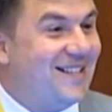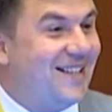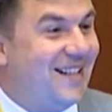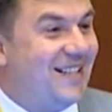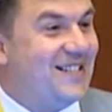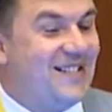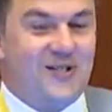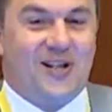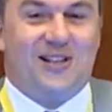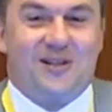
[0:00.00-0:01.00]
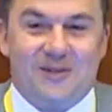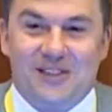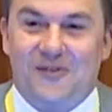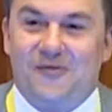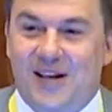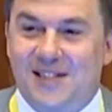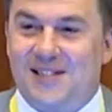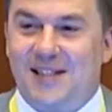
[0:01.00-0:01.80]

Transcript: dear ladies and gentlemen, dear friends,